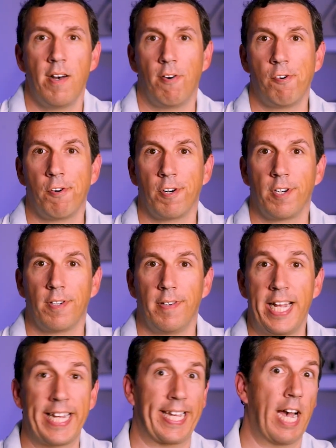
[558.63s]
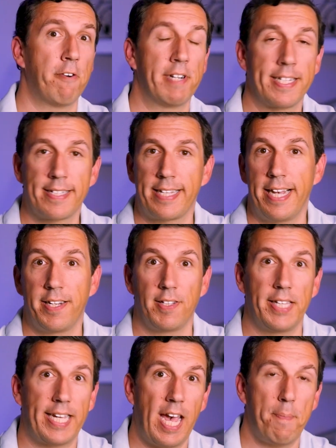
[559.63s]
or an accounting
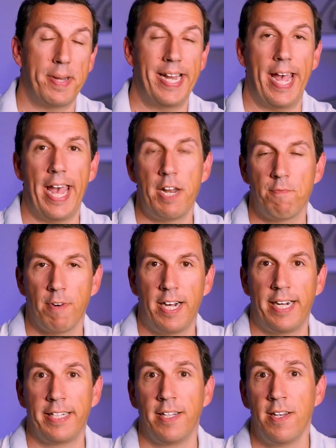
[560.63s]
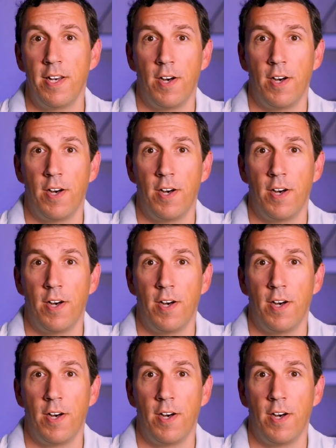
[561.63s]
scandal like happened to Enron,